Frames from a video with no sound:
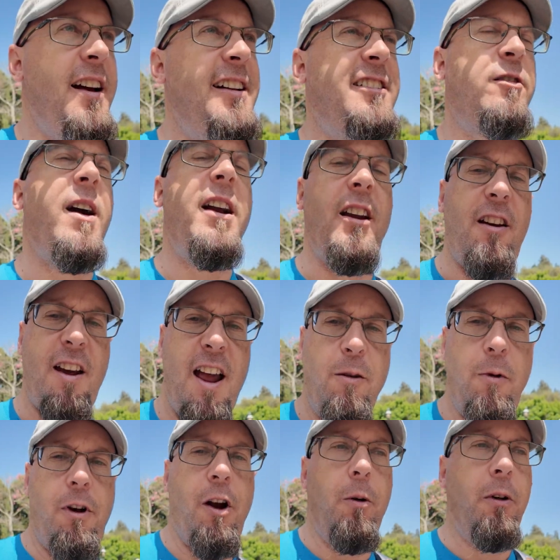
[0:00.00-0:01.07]
It's great at night
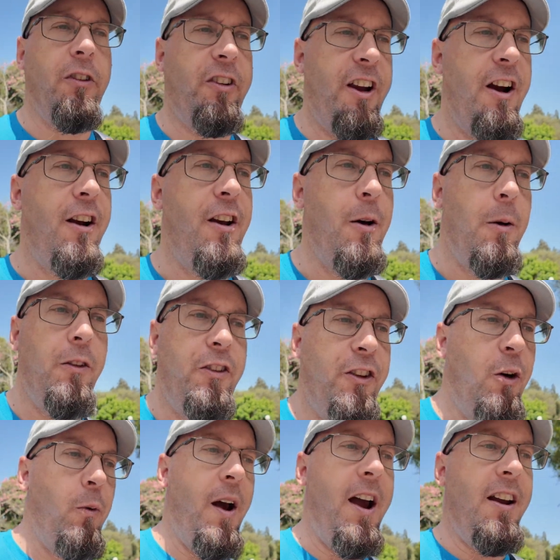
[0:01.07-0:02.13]
when no one's here and no one's in
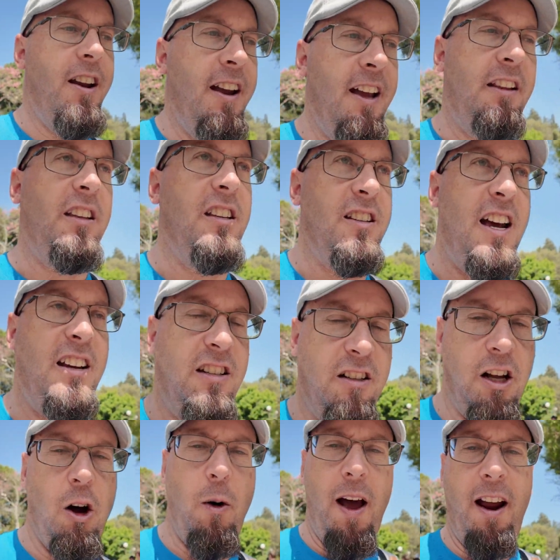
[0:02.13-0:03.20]
the way and you can get these nice
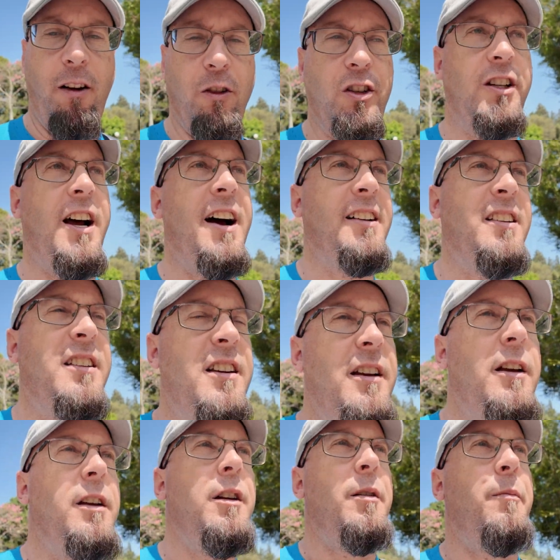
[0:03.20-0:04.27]
low angle shots.
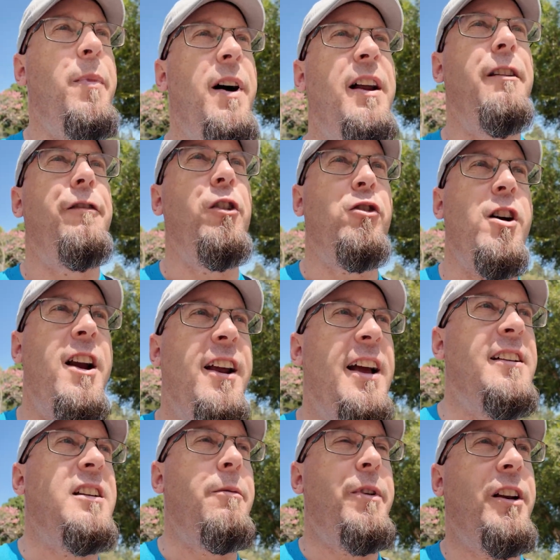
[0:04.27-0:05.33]
But if you're trying to
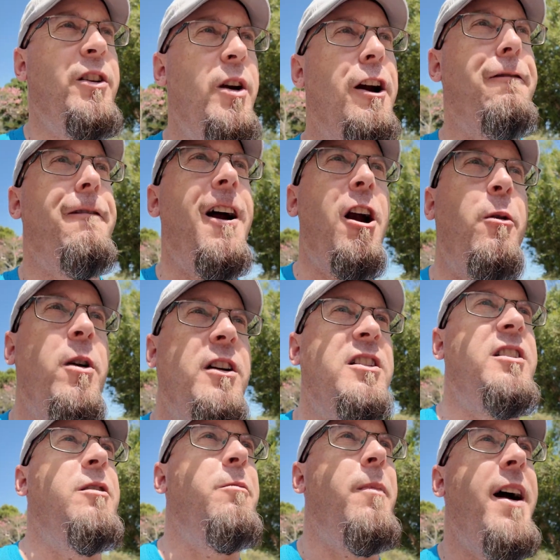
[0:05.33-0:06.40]
get something during
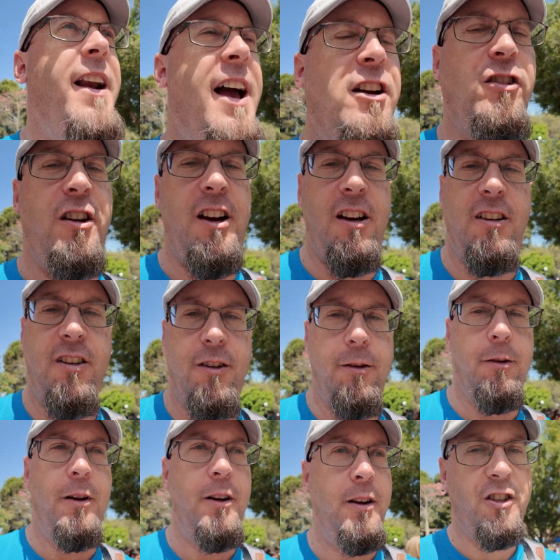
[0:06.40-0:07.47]
fireworks, you might actually need
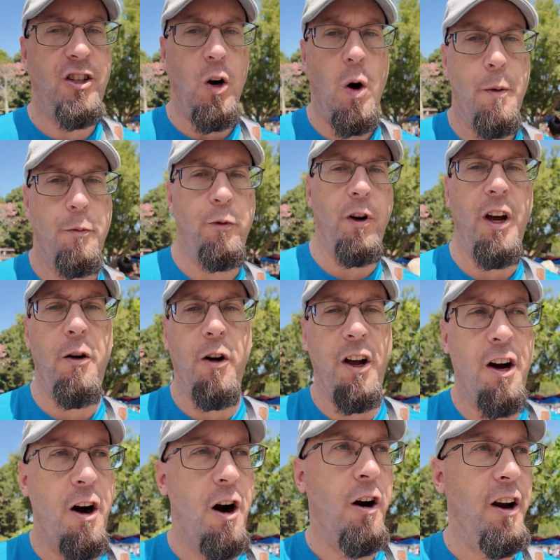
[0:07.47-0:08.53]
to show up really,
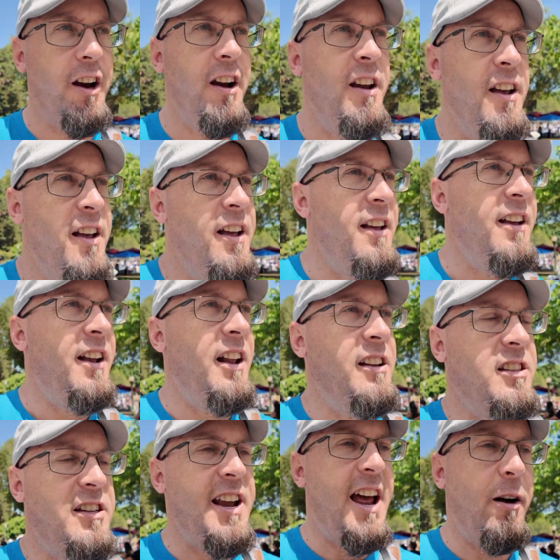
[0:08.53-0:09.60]
really early
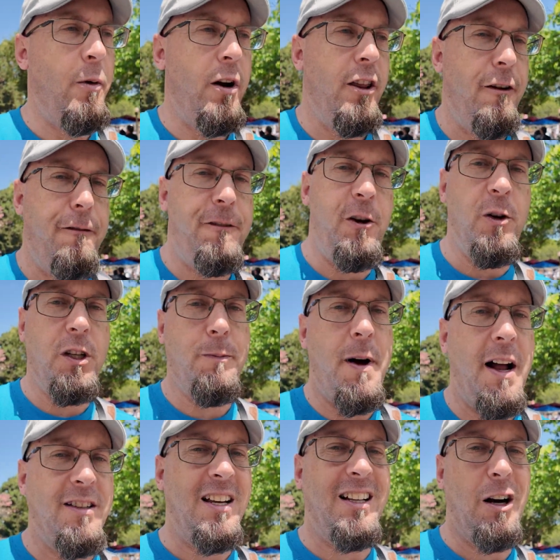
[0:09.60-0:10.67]
and snag one of the few
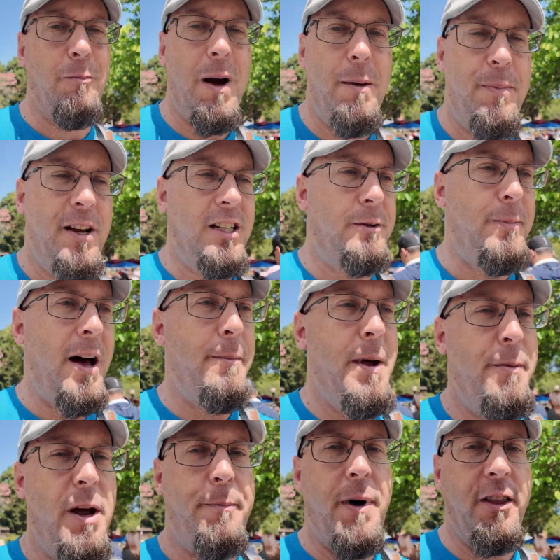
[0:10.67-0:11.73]
spots. Like there might be a spot
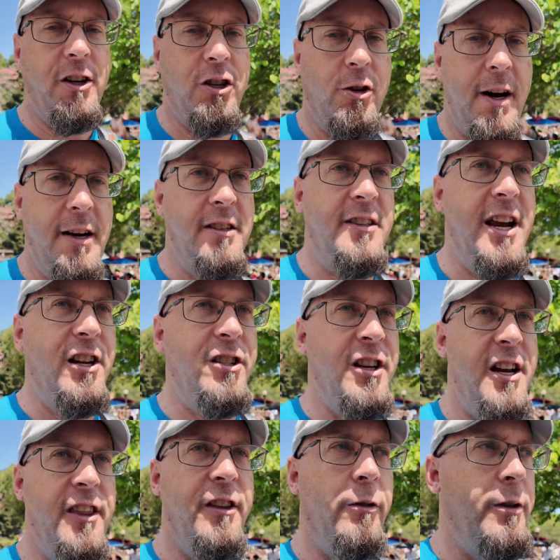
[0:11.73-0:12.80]
maybe up by the train
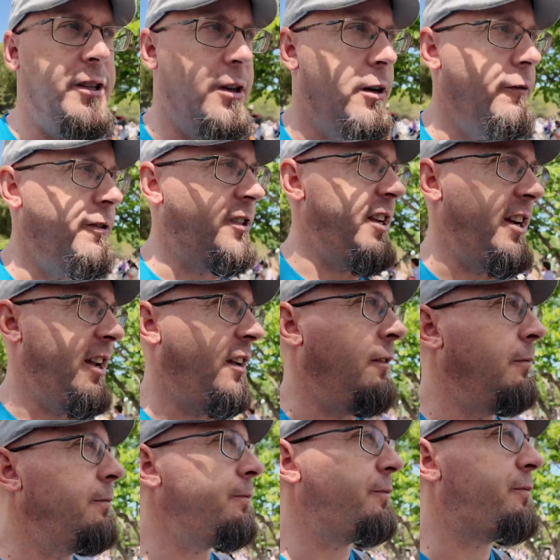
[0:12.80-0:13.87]
station in the reserved seating
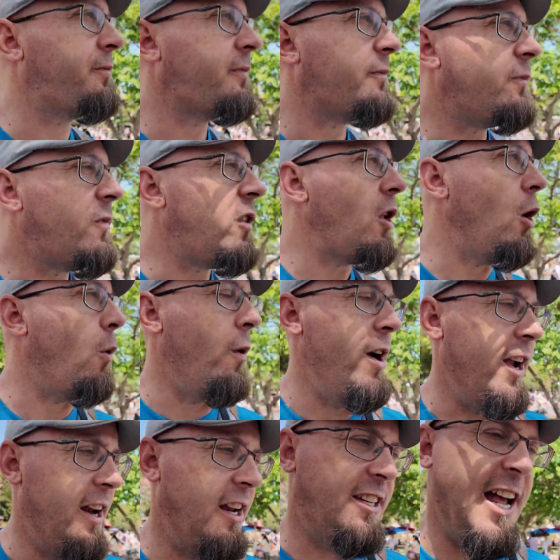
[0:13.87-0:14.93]
where
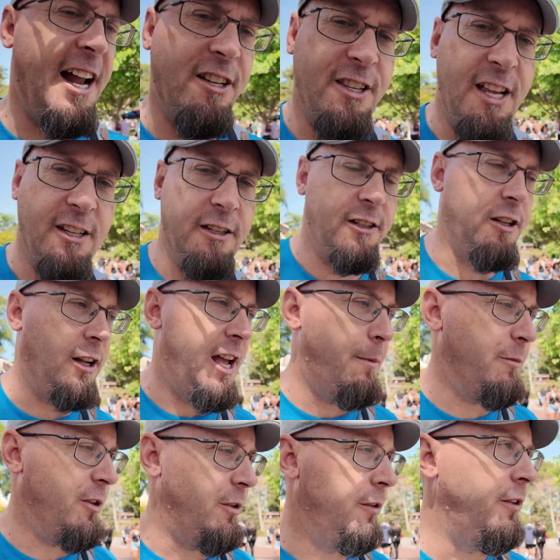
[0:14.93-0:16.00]
you can attach that
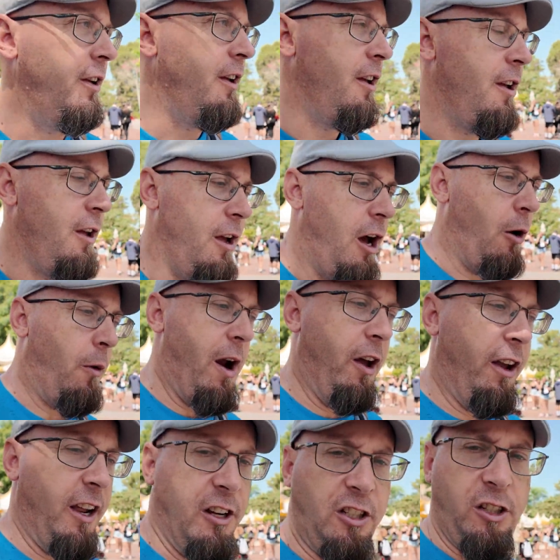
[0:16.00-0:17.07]
clamp to a
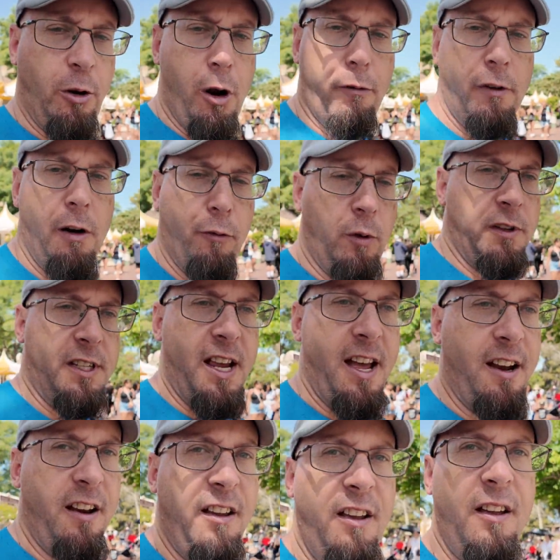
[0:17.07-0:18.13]
railing and shoot over everyone's
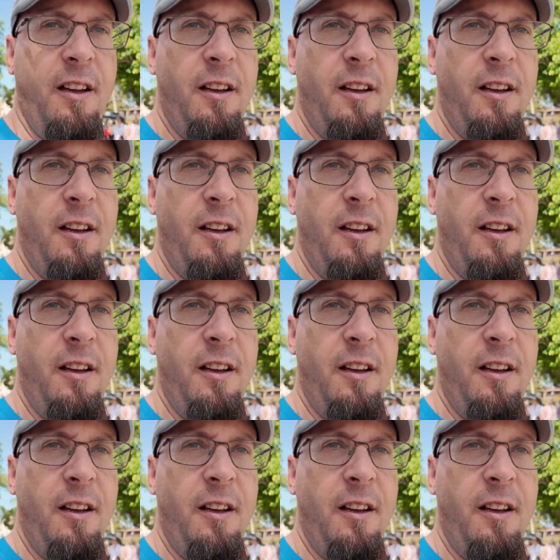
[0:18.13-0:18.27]
head.